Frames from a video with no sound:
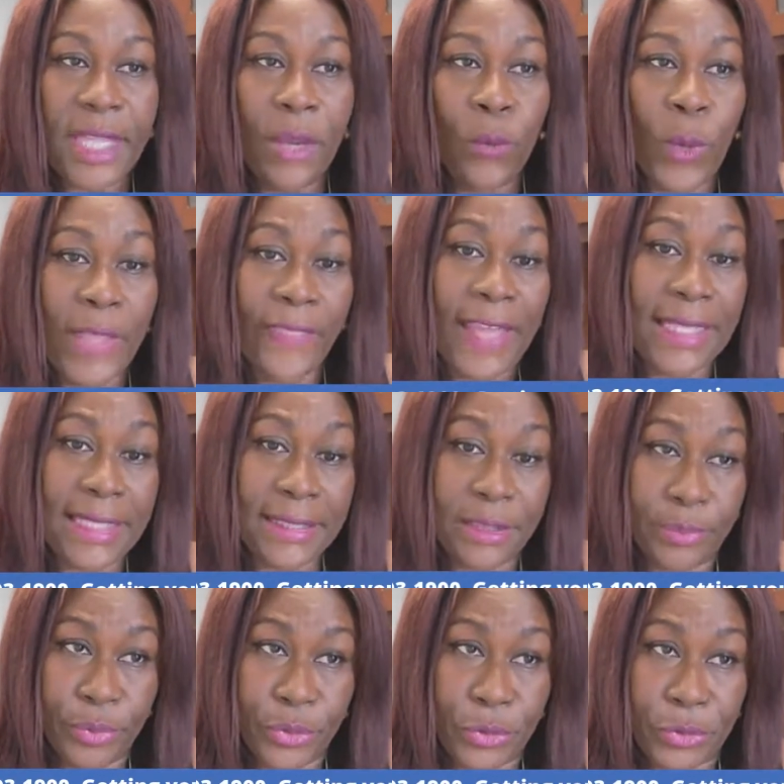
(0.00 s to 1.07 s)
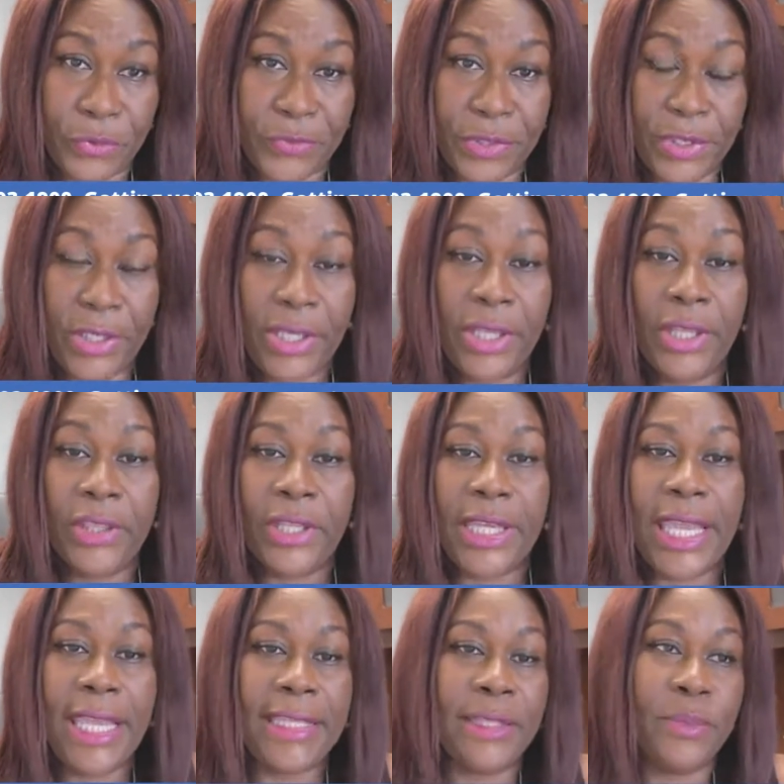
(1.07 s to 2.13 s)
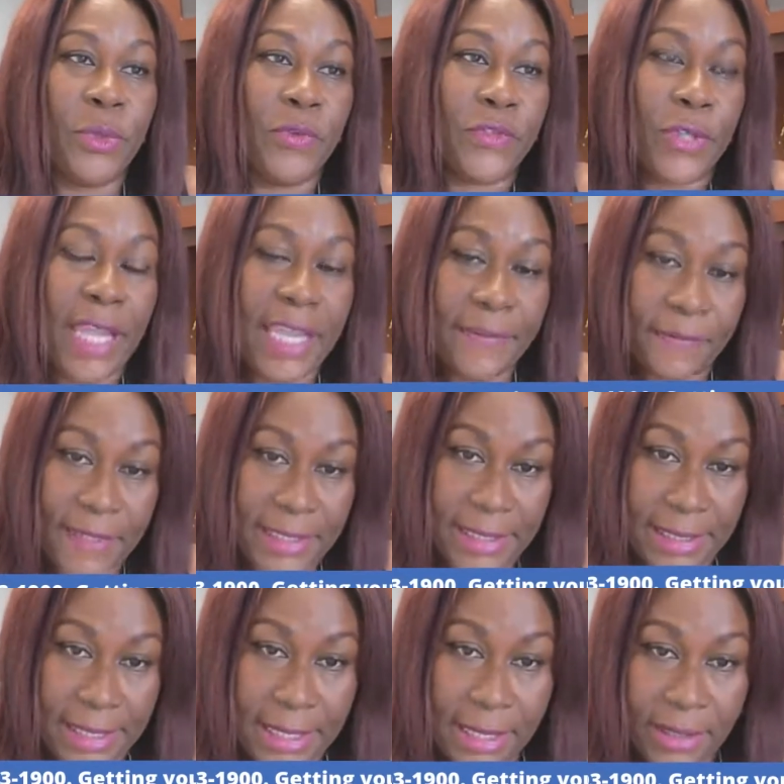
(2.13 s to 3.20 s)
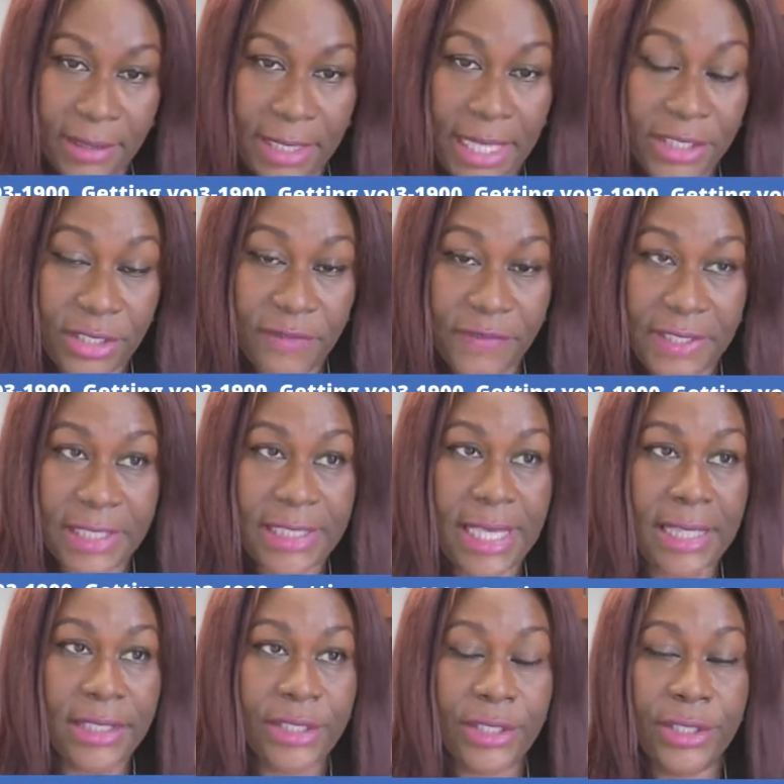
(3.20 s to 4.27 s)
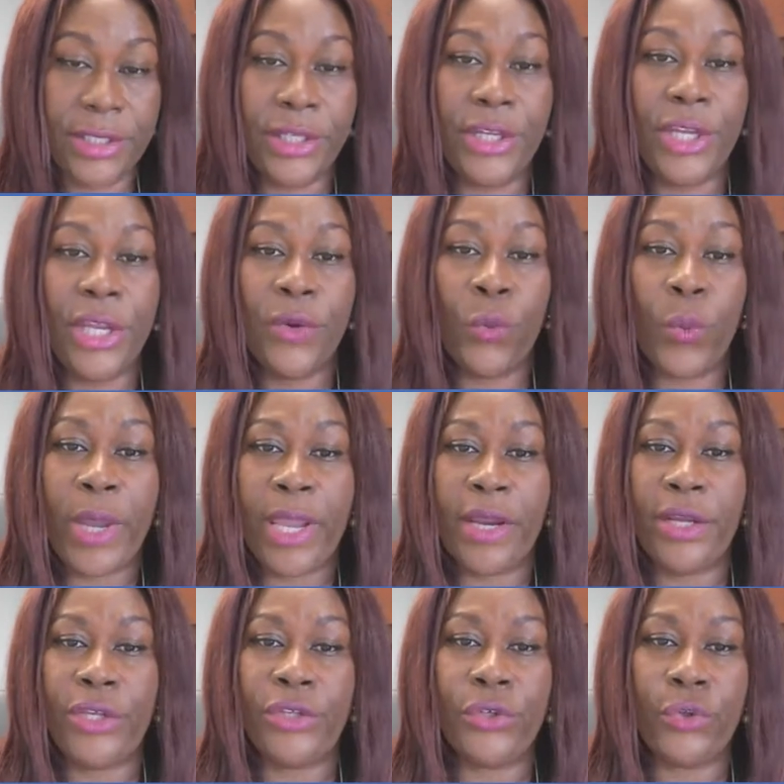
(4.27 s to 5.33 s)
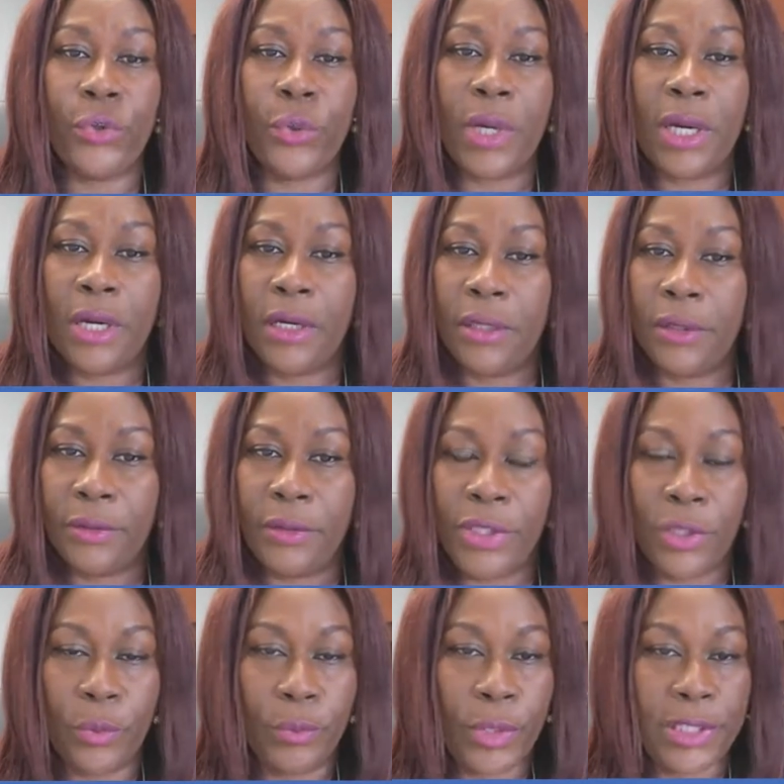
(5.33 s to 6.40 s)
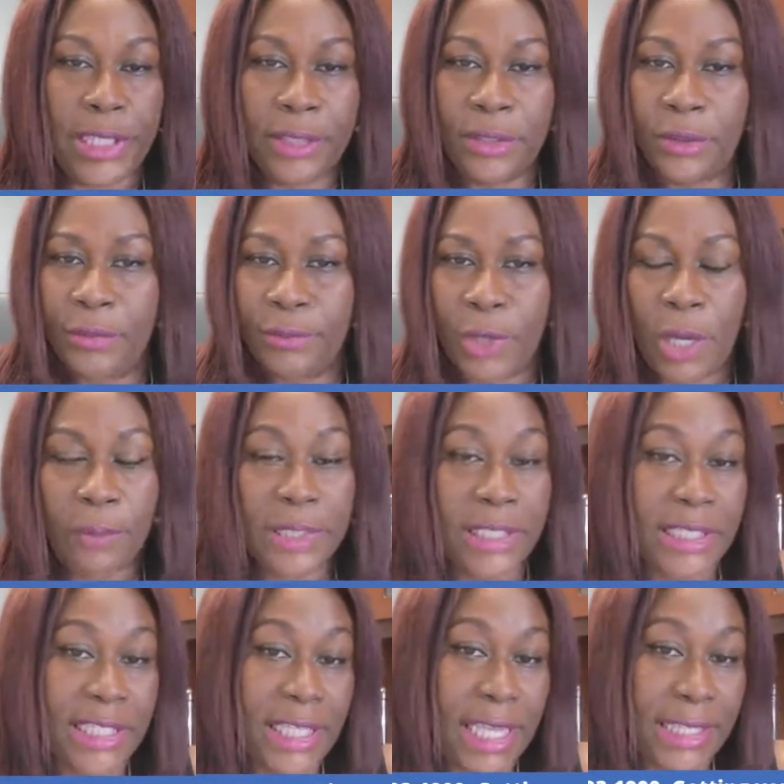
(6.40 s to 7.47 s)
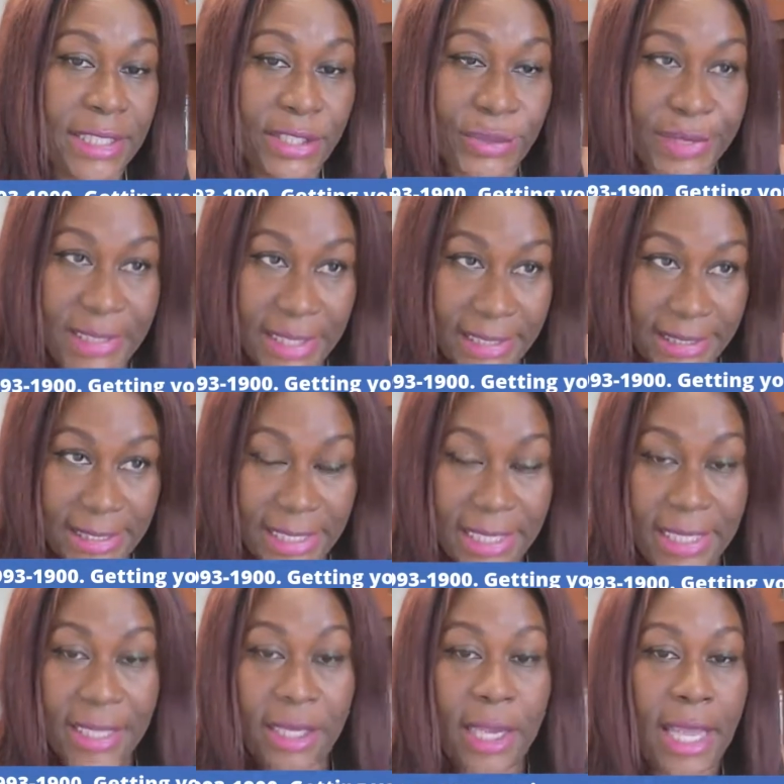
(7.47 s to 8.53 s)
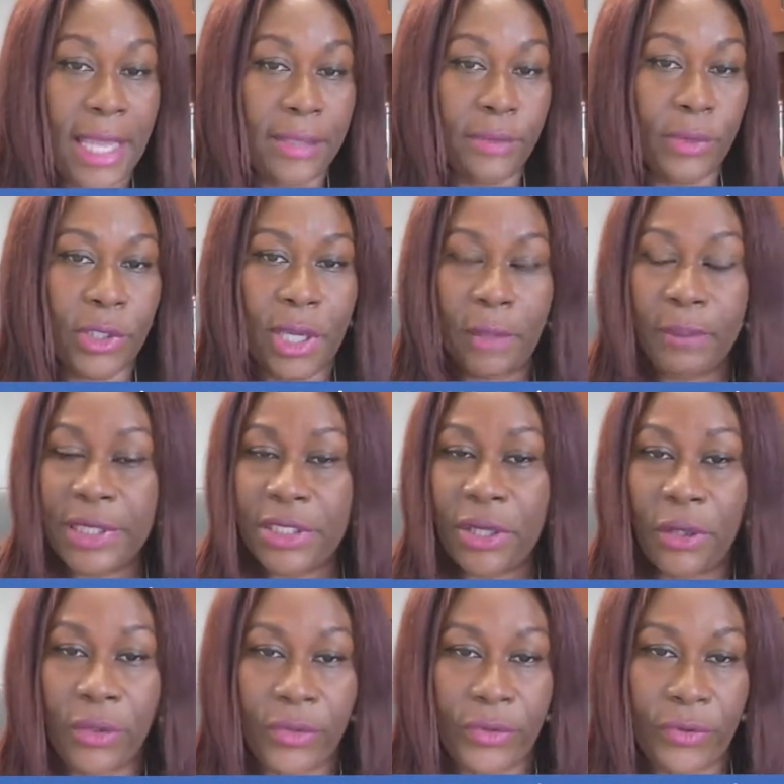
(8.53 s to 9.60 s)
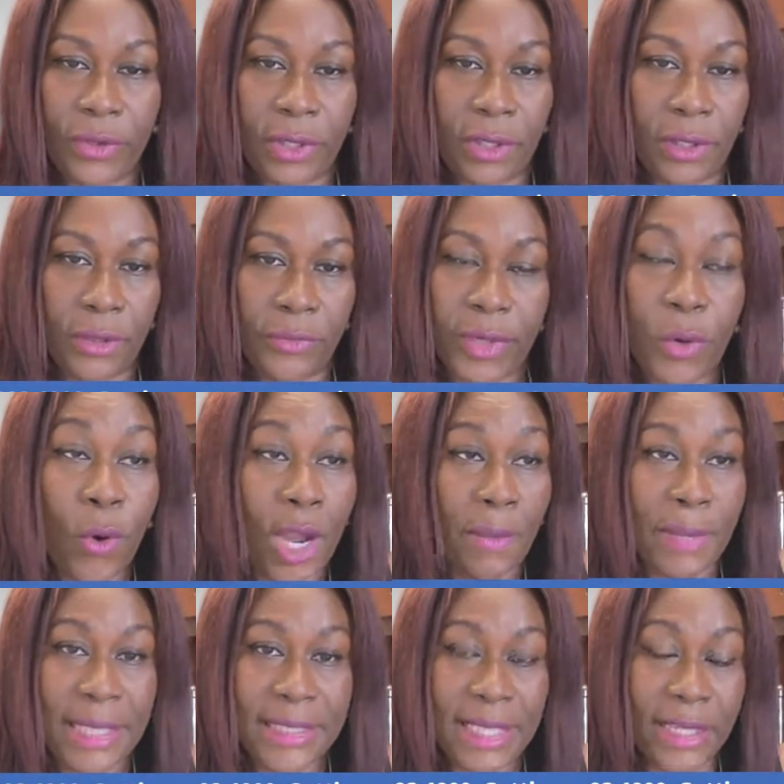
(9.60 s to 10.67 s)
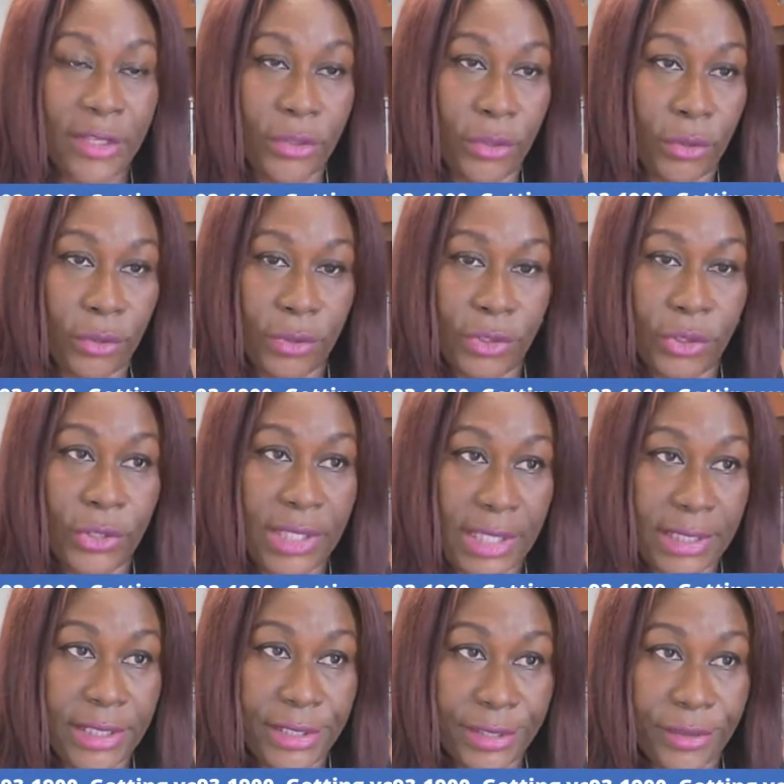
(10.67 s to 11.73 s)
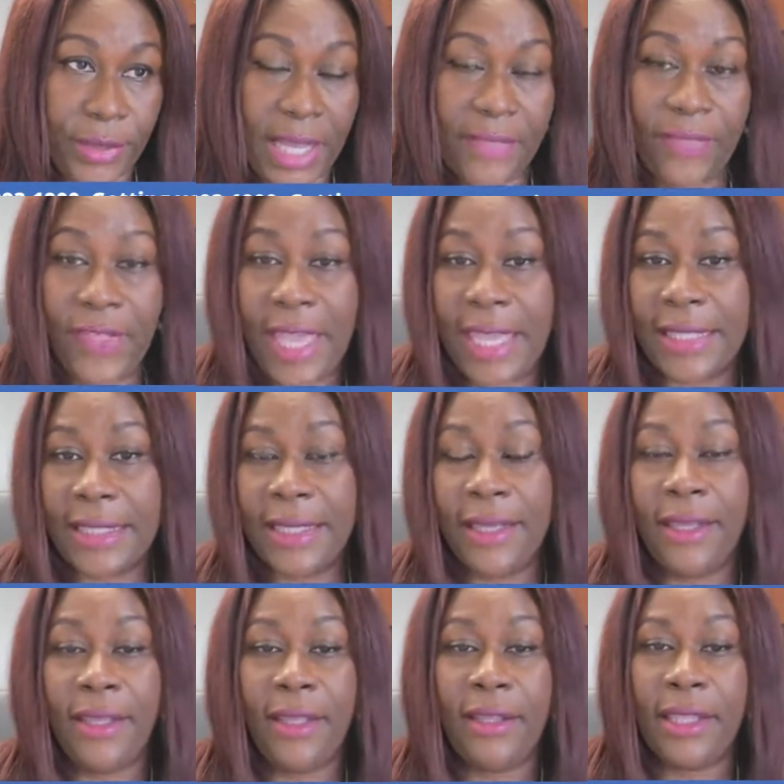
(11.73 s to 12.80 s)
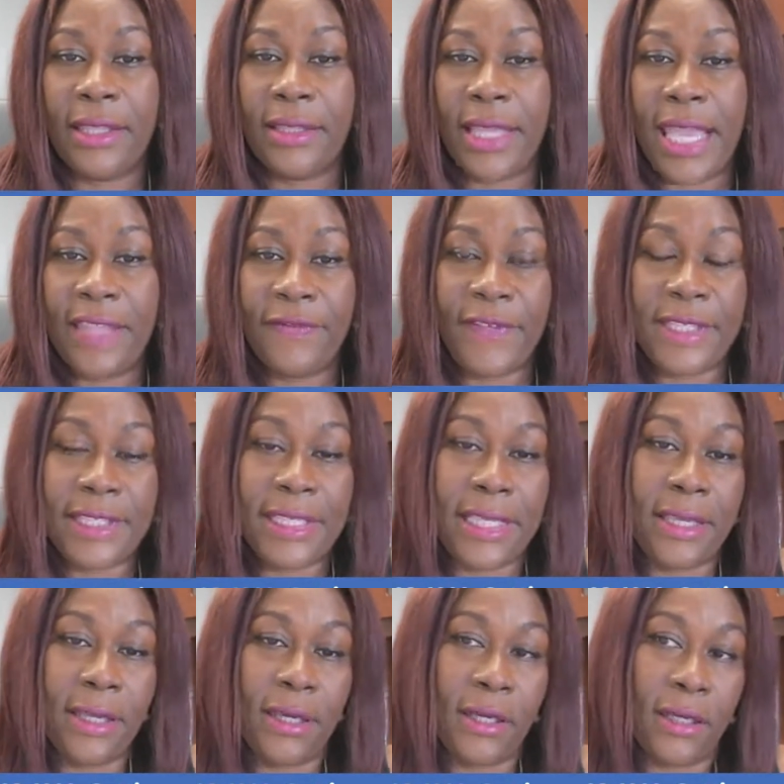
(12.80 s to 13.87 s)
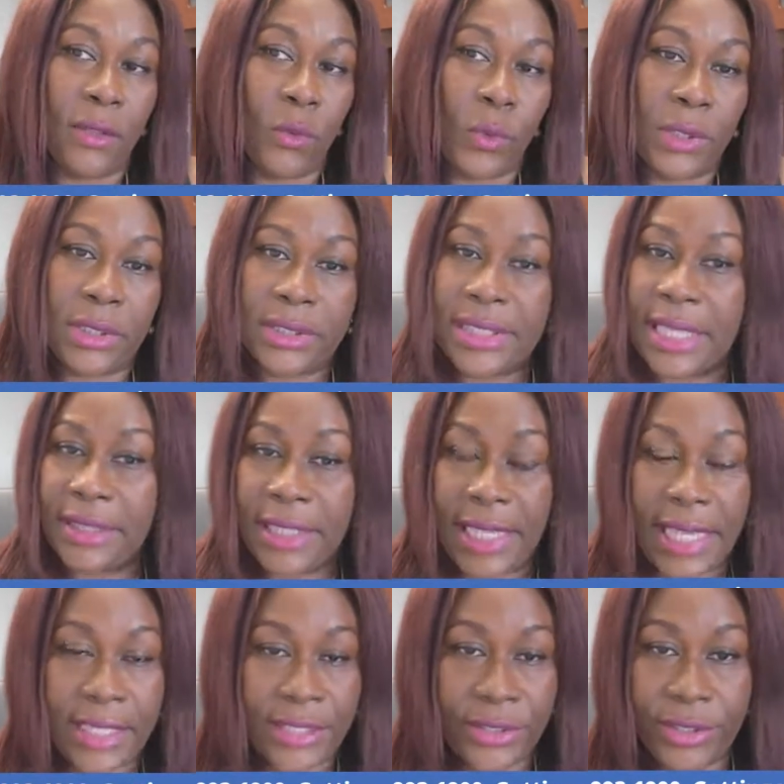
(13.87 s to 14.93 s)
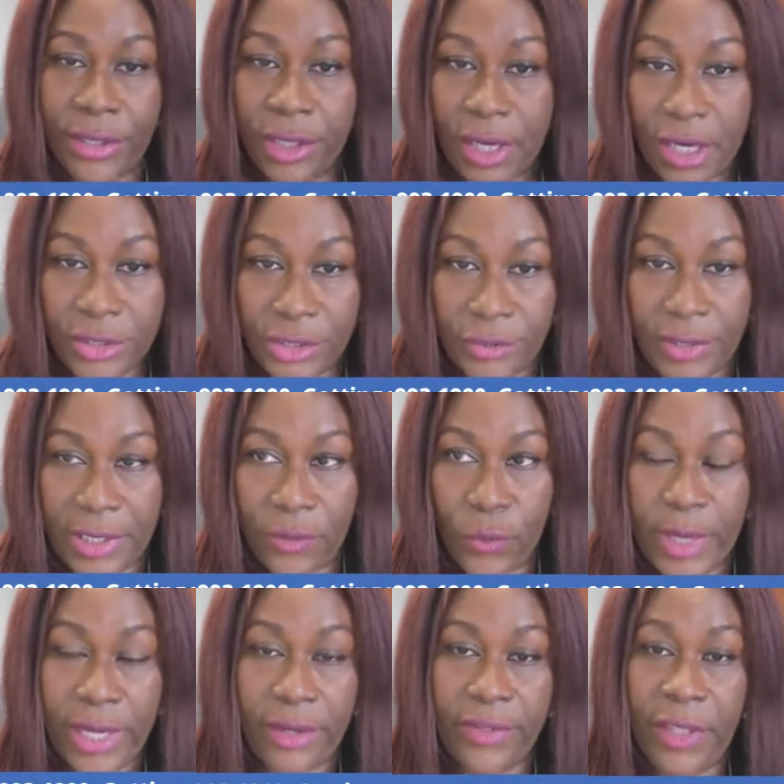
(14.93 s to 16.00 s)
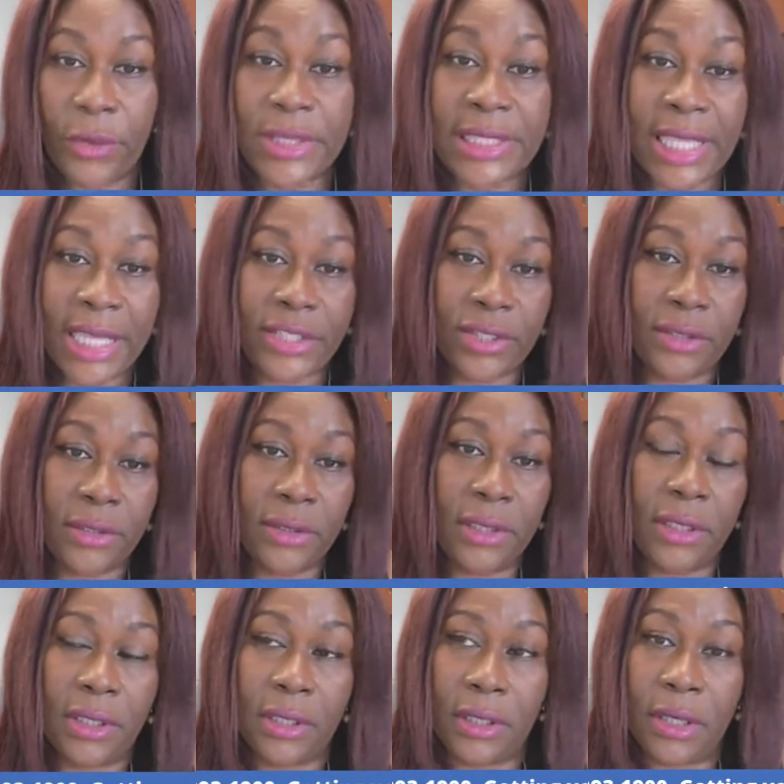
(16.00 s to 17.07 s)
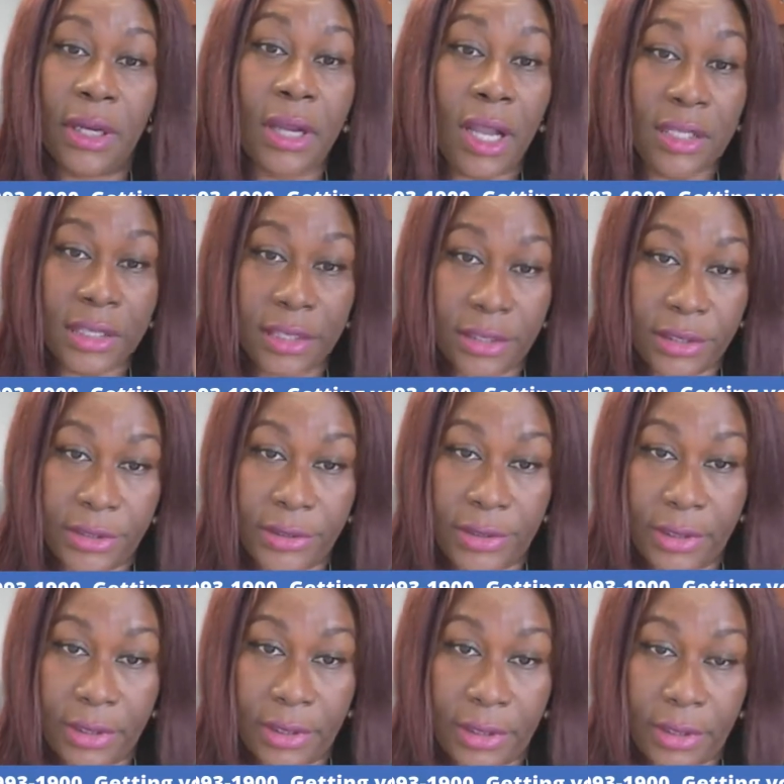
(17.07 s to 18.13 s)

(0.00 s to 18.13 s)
When that is approved, the case moves to NVC, National Visa Center, where you you complete the DS-260 and complete all the requirements that you need to, and then the NVC will send the case to your country, where they'll schedule a consular